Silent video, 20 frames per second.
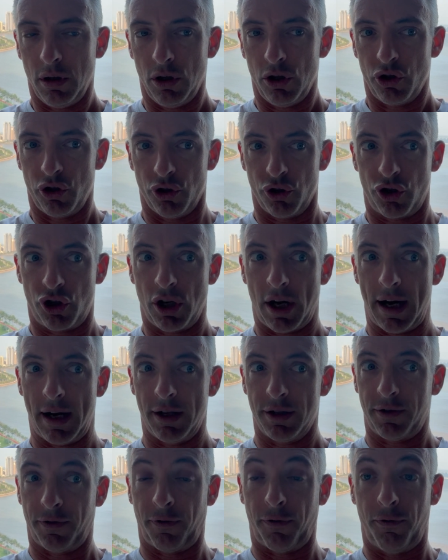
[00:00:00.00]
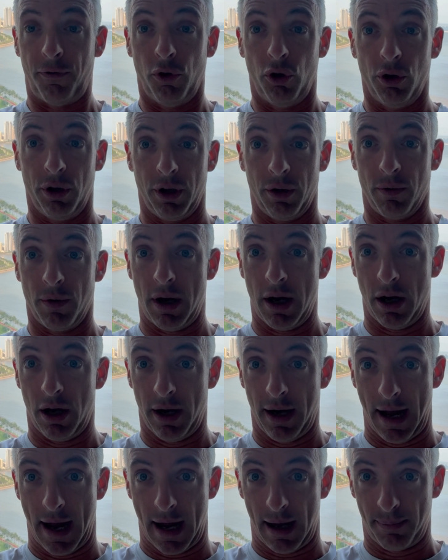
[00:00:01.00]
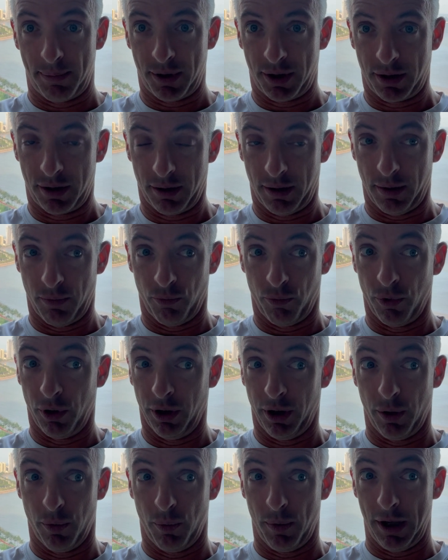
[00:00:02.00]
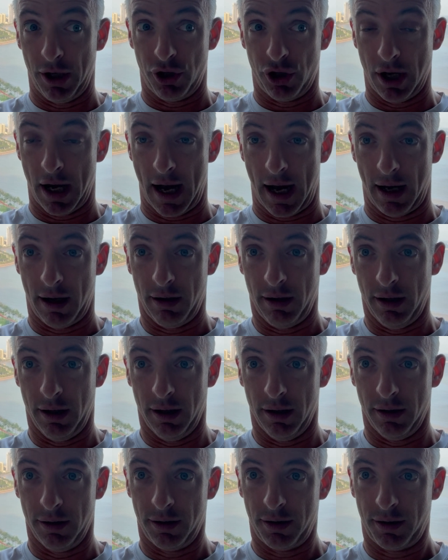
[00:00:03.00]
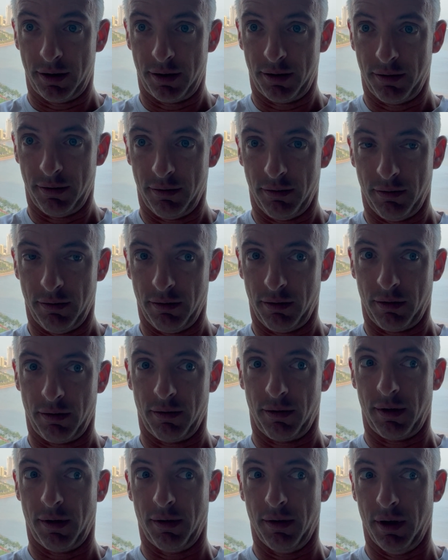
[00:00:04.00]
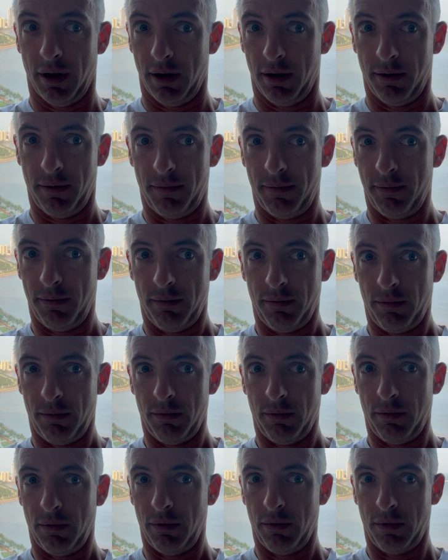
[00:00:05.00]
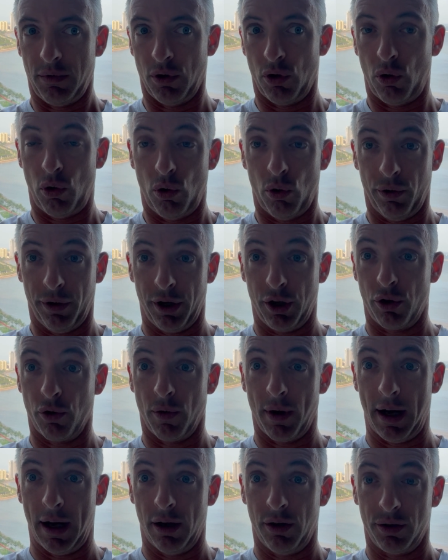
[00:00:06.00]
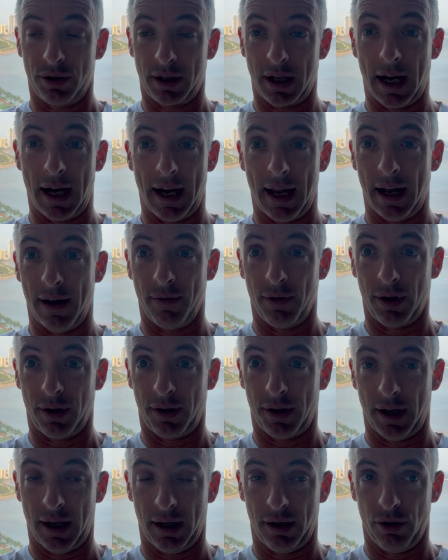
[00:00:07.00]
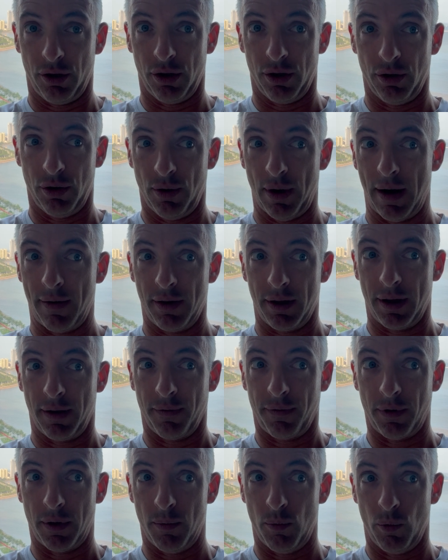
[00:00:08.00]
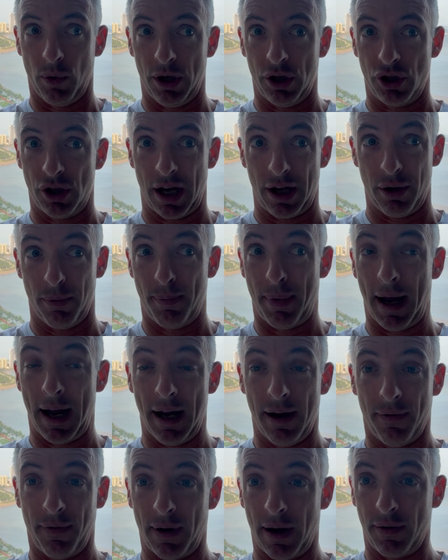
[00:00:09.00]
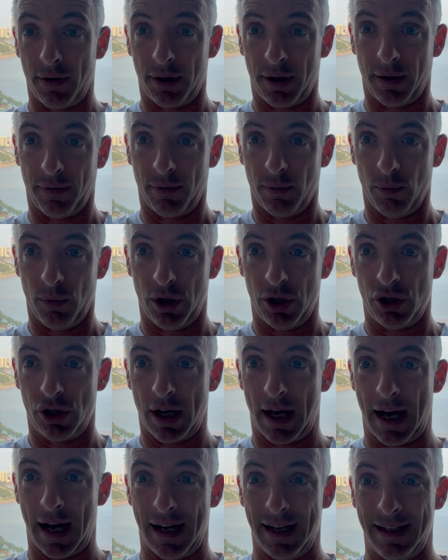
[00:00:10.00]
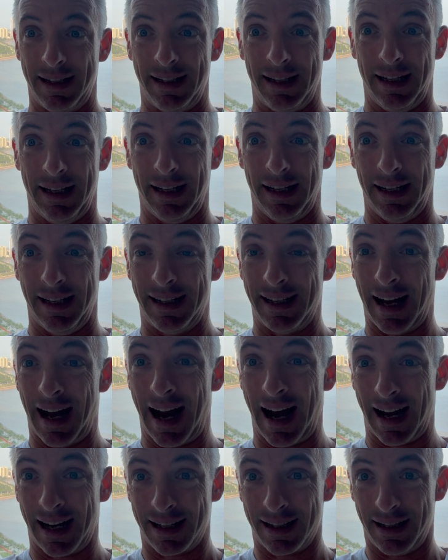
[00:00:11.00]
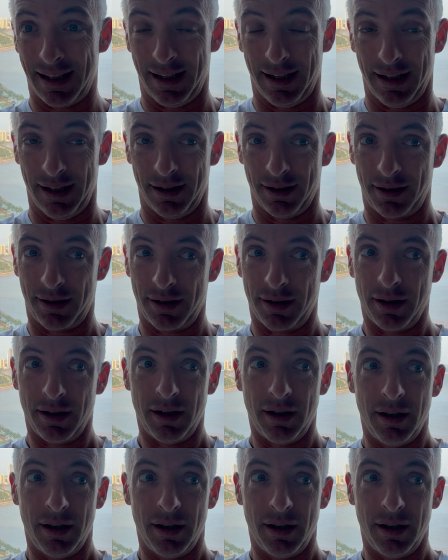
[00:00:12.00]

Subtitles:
So China's fully run on apps. Really, WeChat is the holy grail. It's got everything. You can do everything from WeChat. You pay for everything from WeChat, Didi, taxis.